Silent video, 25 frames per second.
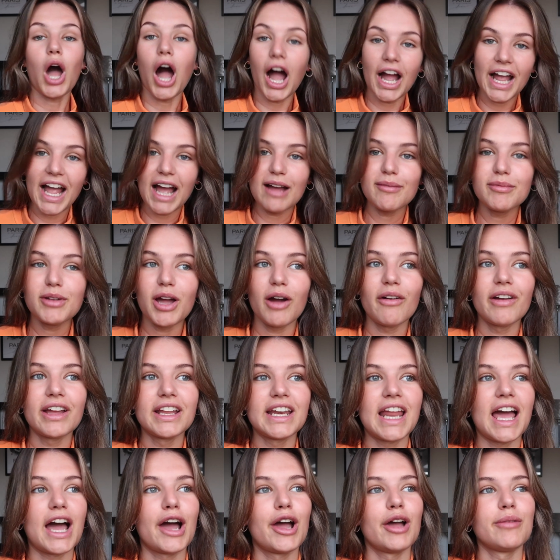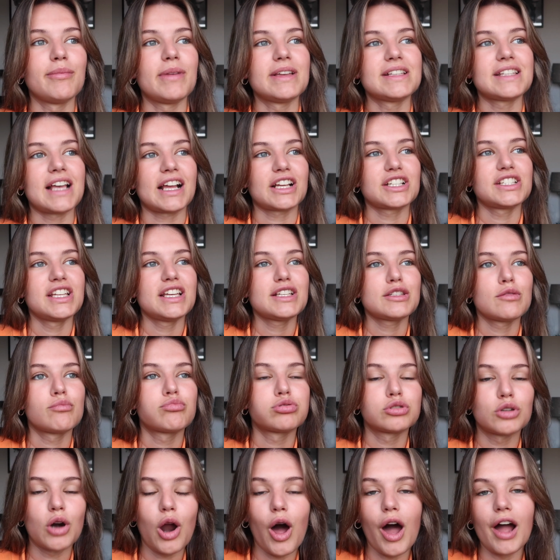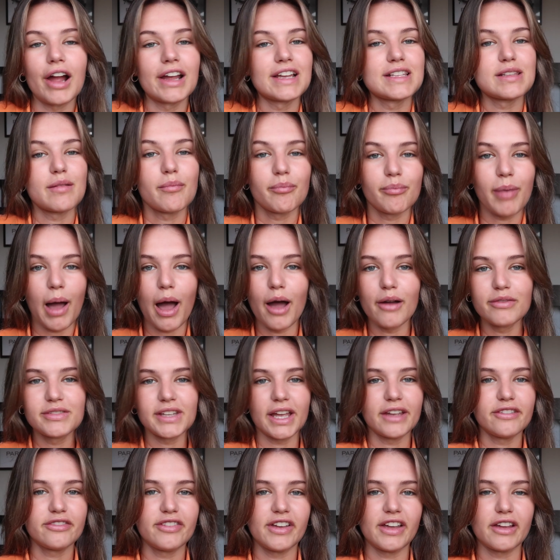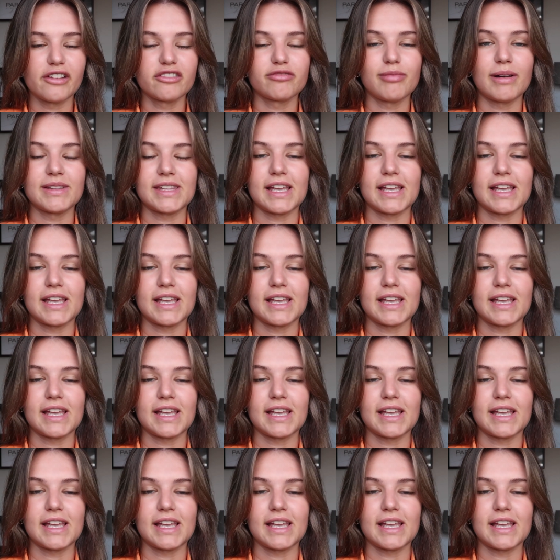I am going, it's actually a surprise birthday thing for my